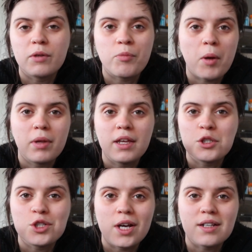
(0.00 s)
have probably
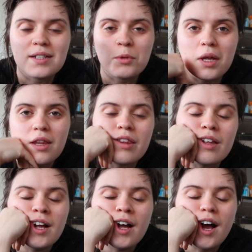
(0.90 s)
interjected with
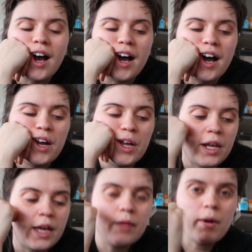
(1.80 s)

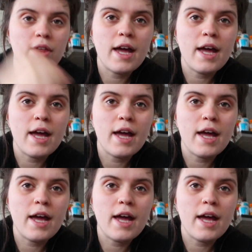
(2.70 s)
earlier in the month.